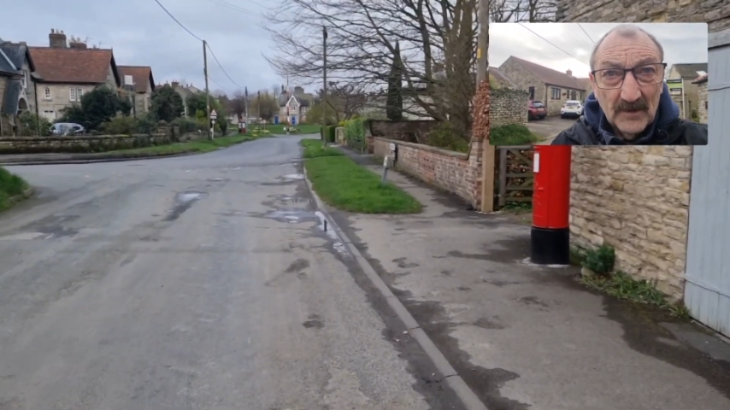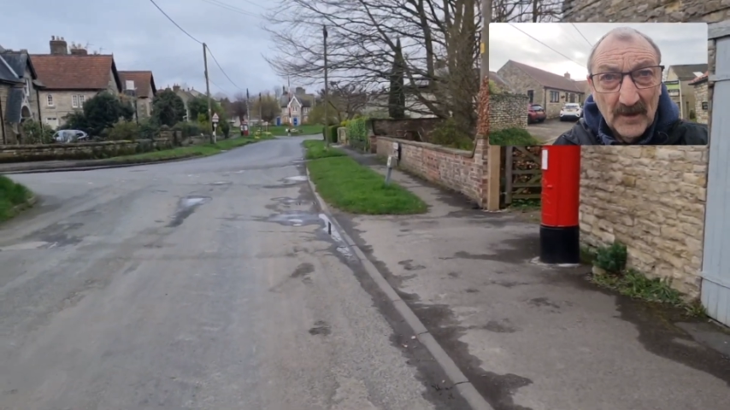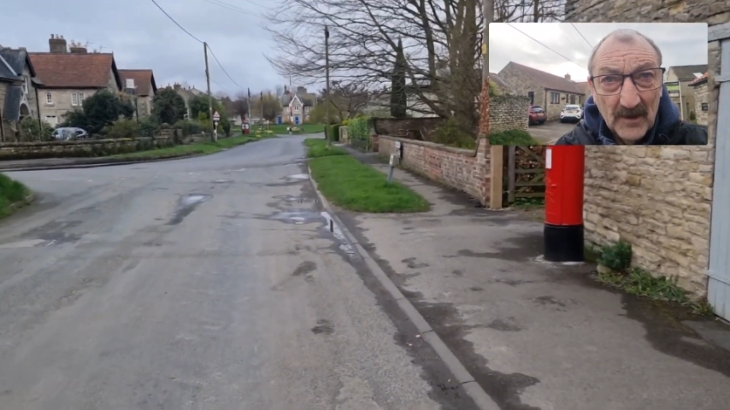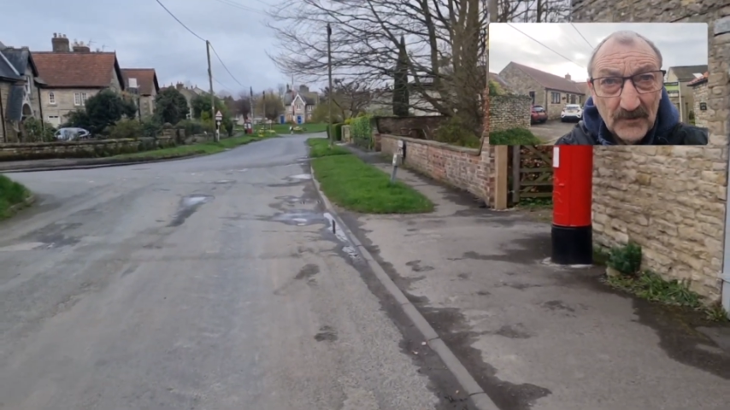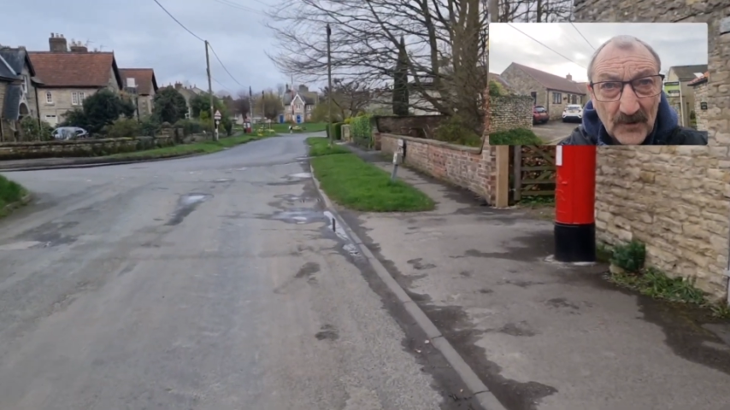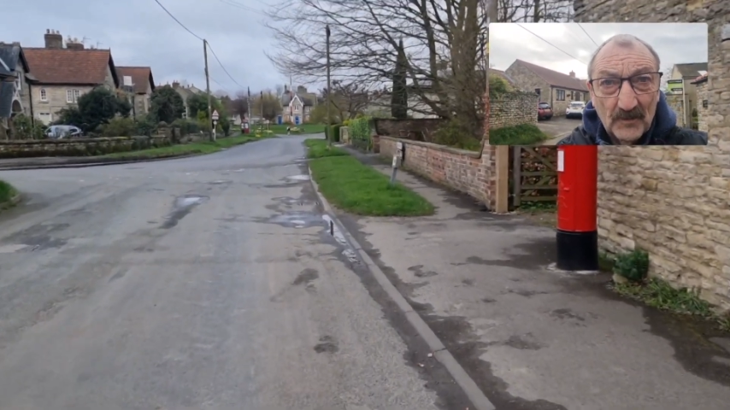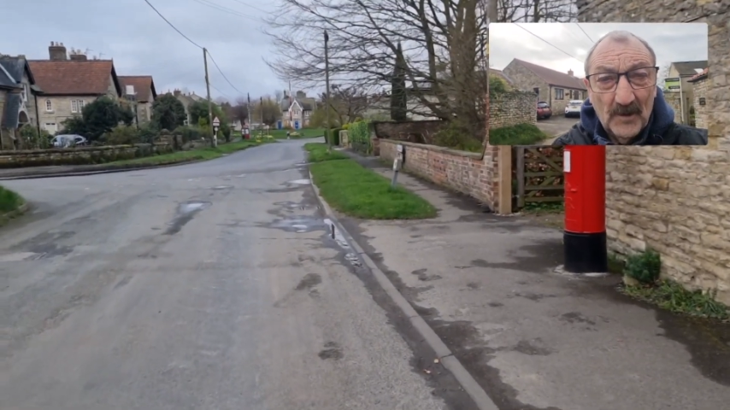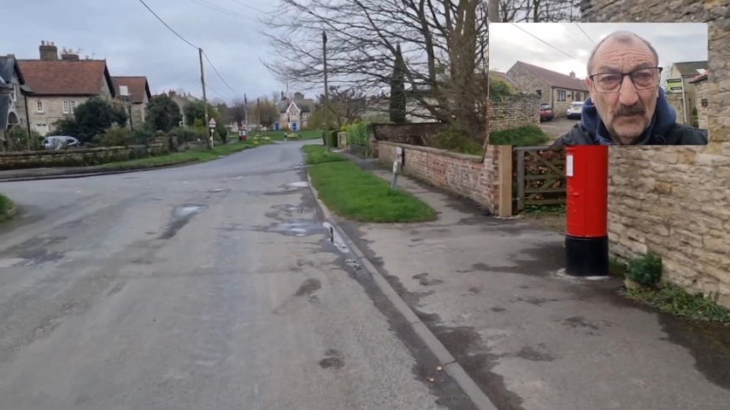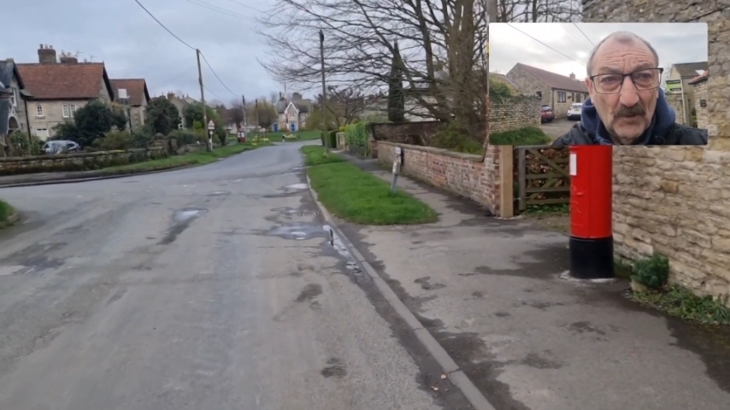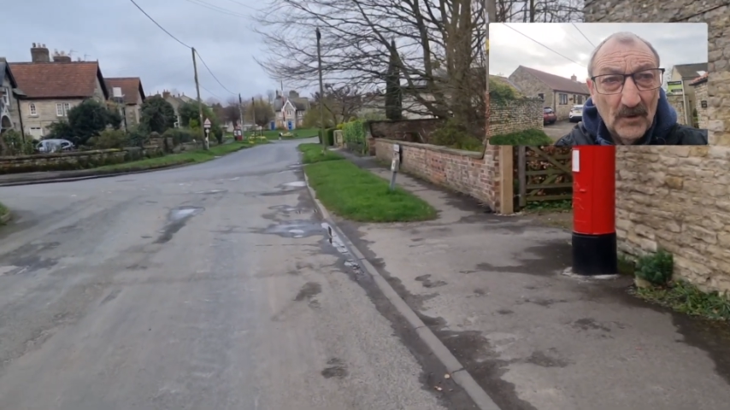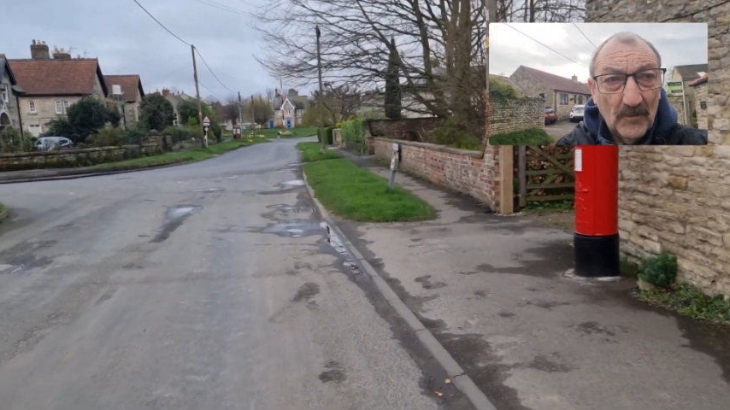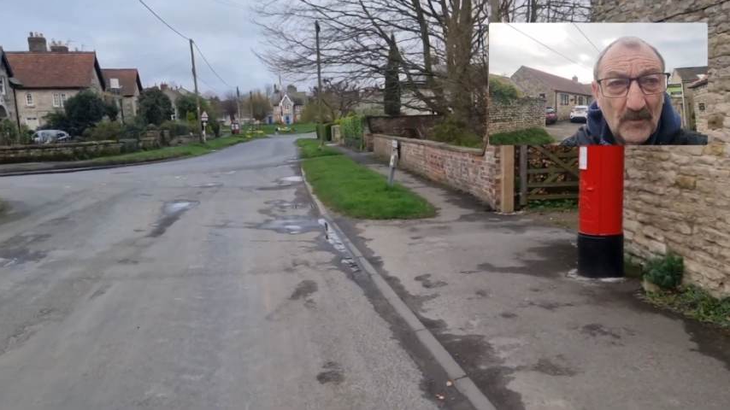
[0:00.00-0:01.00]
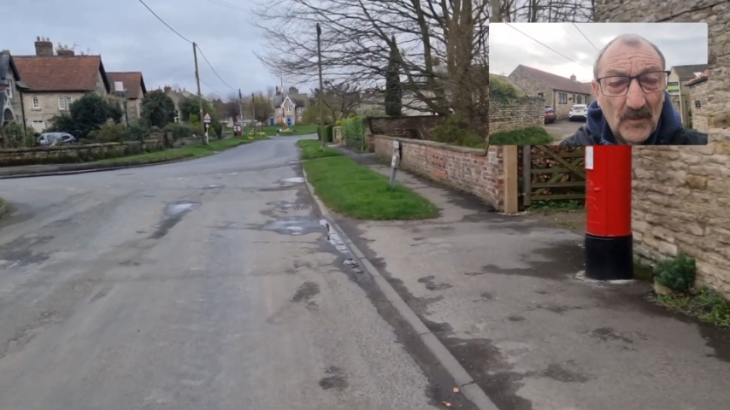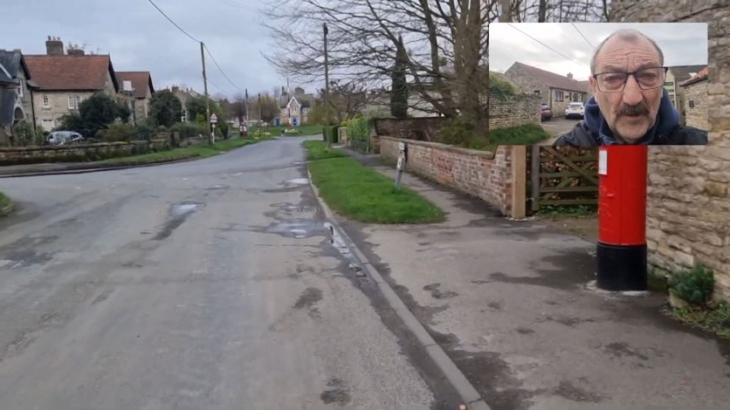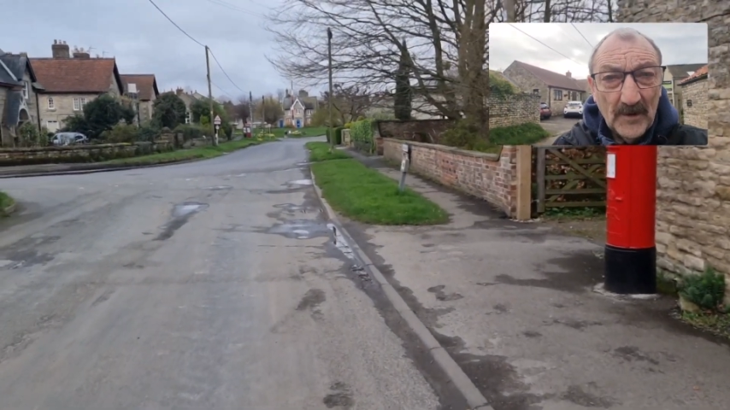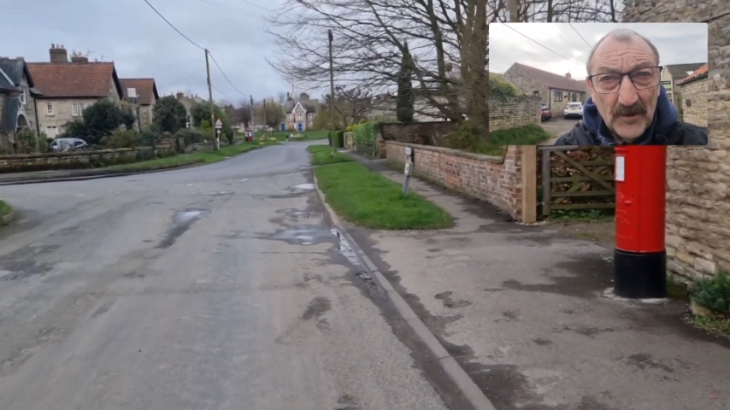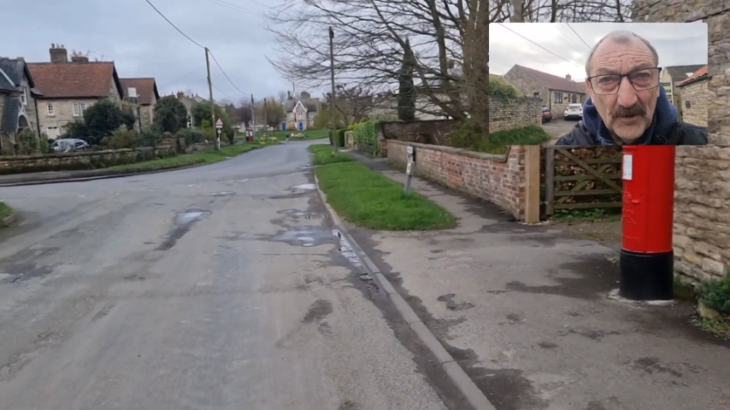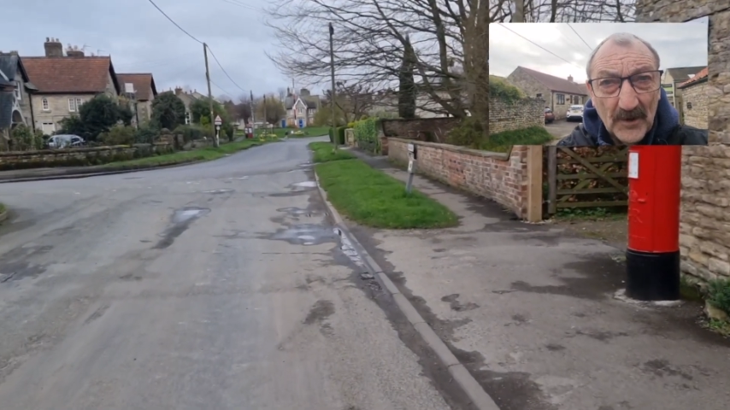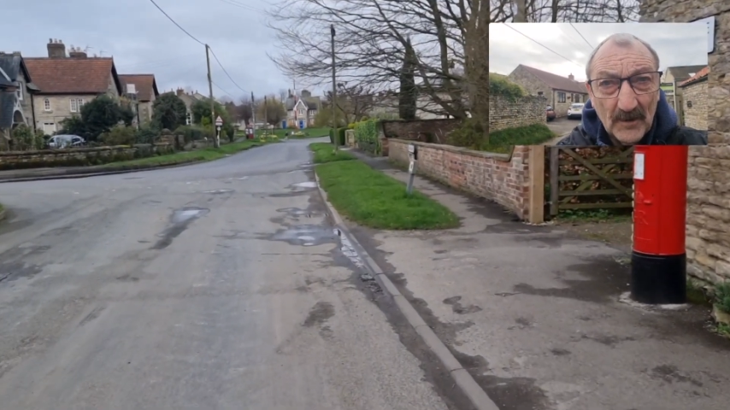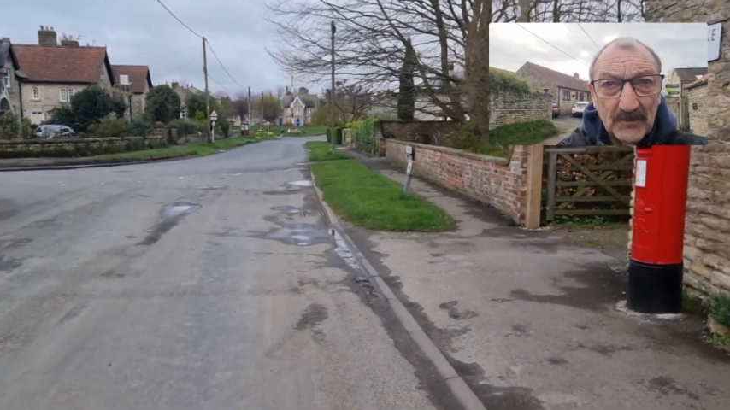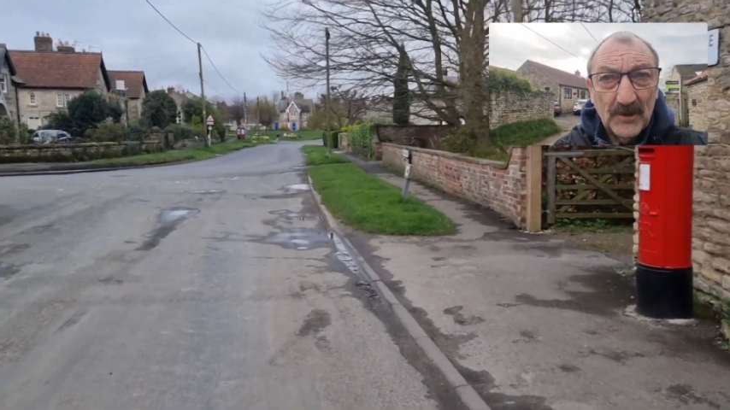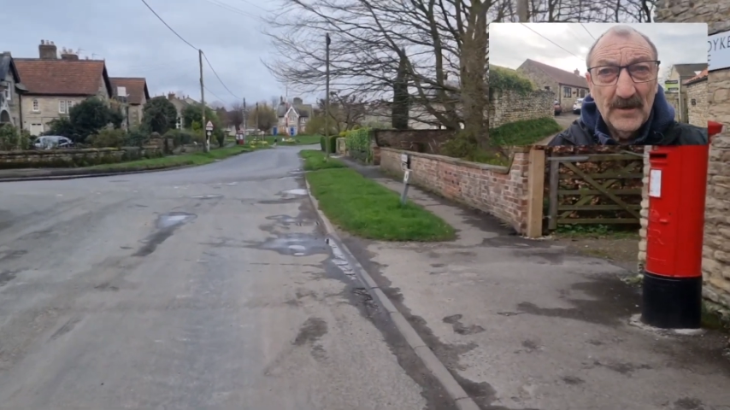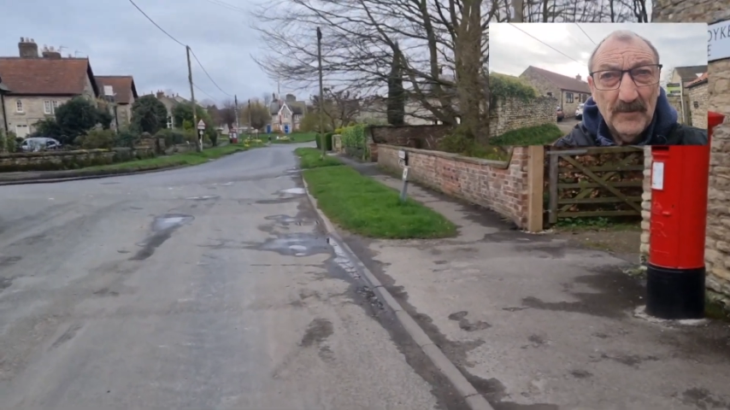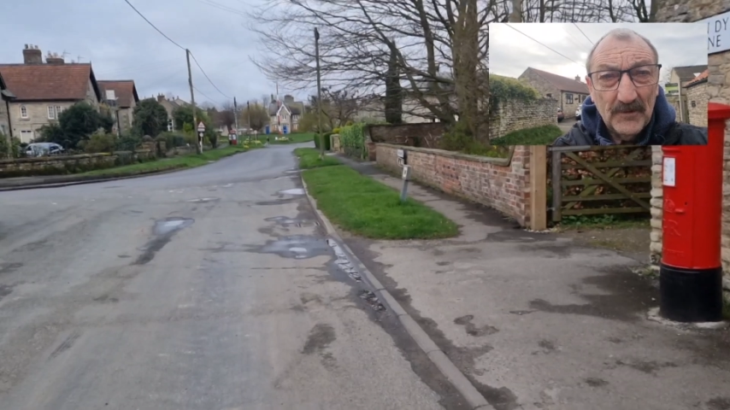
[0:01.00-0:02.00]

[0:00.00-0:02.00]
A 2-minute walk from the back of the campsite